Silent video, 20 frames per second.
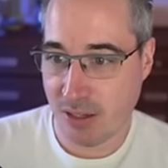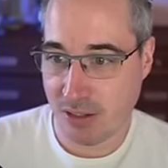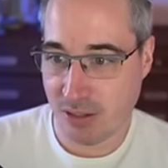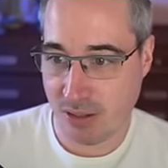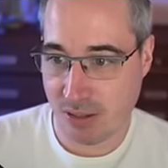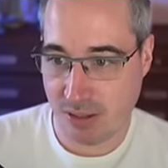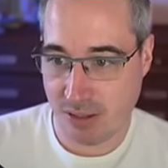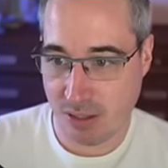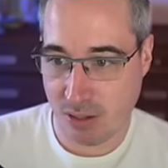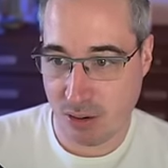
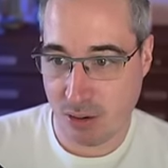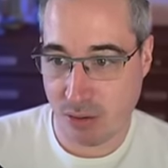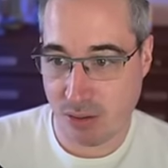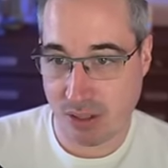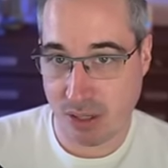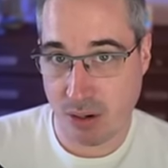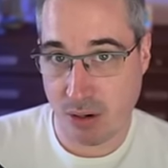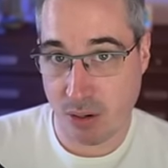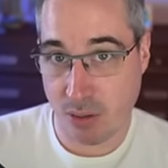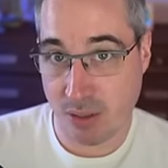So the
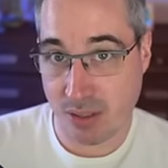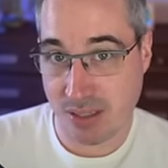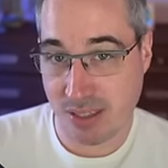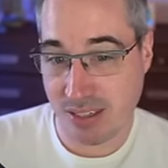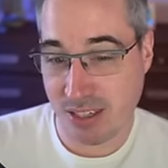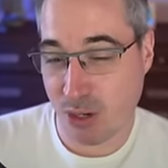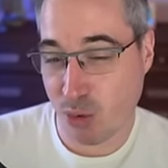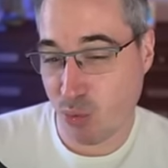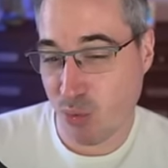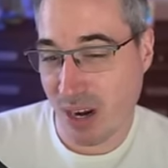0, 0
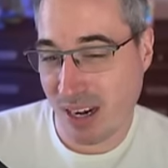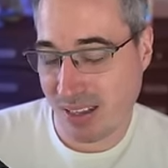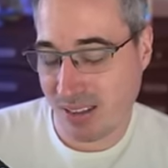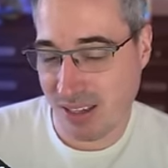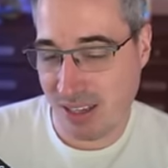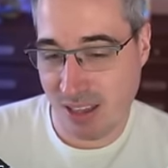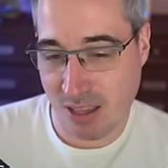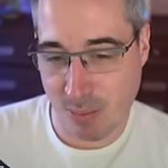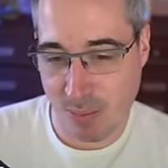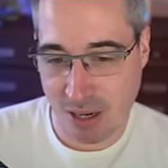is
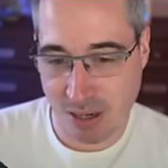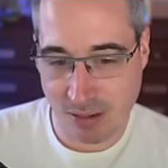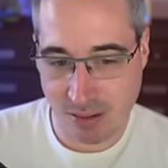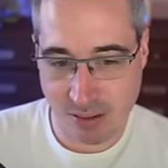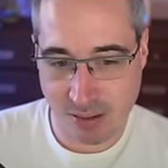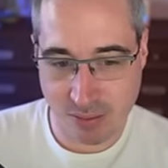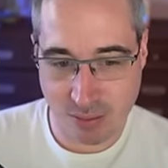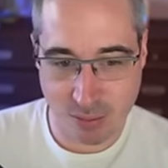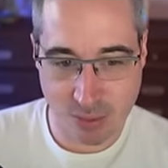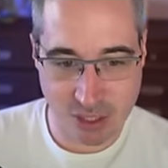directly in the
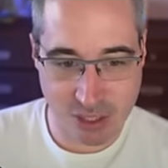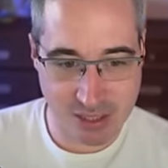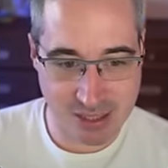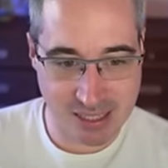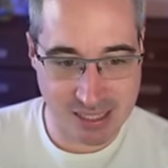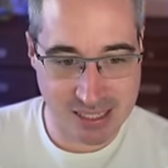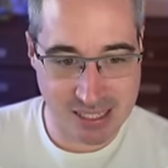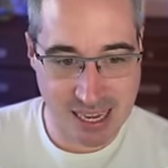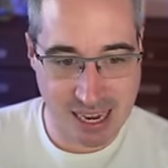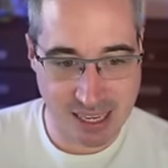middle, which
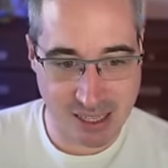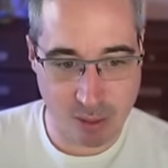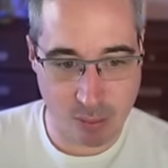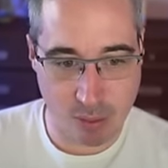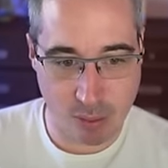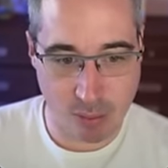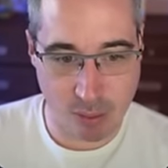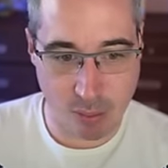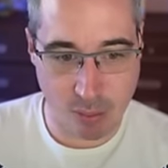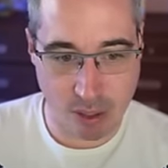is exactly
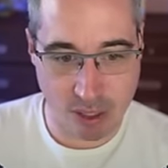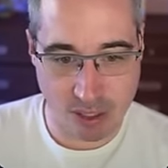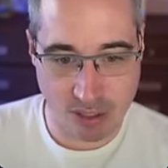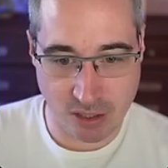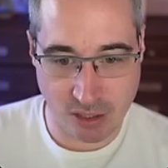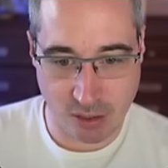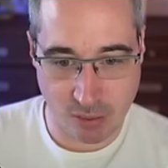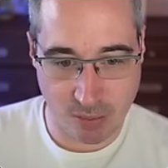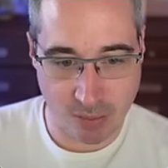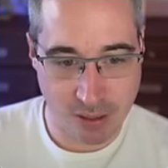what we
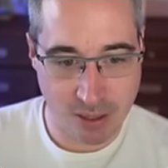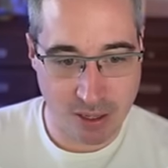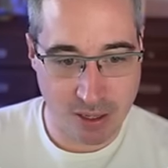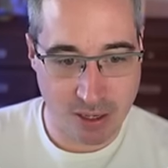wanted to.